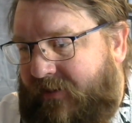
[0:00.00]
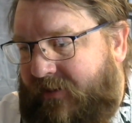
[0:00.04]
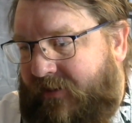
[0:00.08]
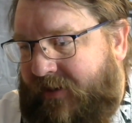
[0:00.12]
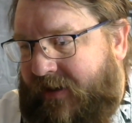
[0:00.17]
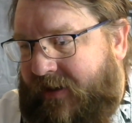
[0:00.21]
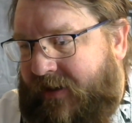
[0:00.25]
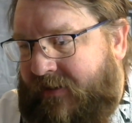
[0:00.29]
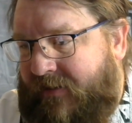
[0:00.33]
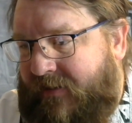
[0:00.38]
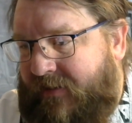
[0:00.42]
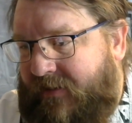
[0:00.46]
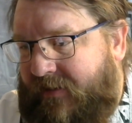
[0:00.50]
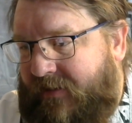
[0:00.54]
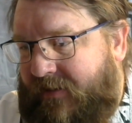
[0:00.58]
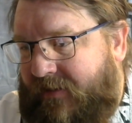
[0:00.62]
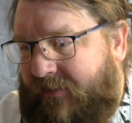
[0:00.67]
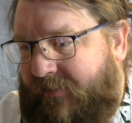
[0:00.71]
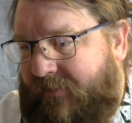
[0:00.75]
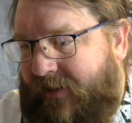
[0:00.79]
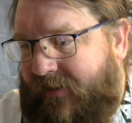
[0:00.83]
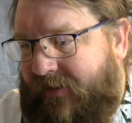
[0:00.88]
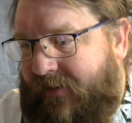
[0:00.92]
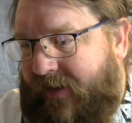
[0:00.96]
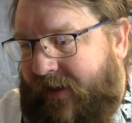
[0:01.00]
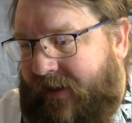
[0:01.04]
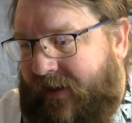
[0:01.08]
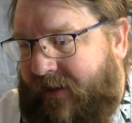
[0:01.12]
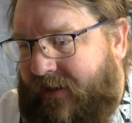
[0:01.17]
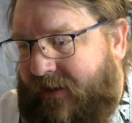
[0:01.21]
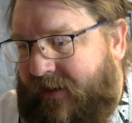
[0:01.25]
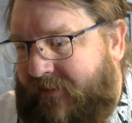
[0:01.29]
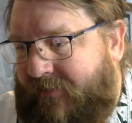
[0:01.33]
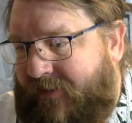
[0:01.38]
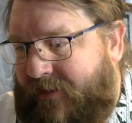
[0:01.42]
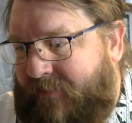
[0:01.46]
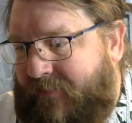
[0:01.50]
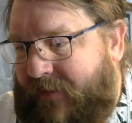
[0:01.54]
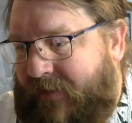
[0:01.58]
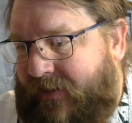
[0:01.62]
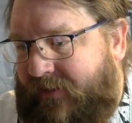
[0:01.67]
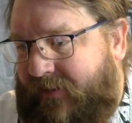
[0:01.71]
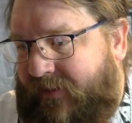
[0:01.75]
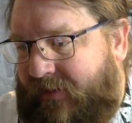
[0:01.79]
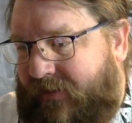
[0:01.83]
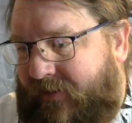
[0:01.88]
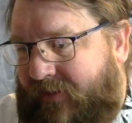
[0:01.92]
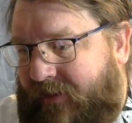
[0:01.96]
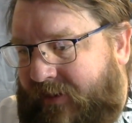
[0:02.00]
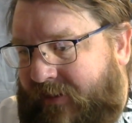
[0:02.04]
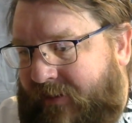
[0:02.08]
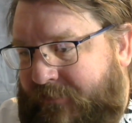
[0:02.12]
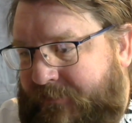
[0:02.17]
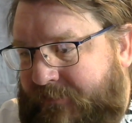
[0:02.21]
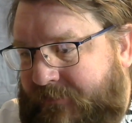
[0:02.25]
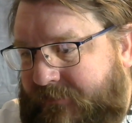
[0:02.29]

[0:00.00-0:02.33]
Hold on. Give me a second. I don't want to mess this up.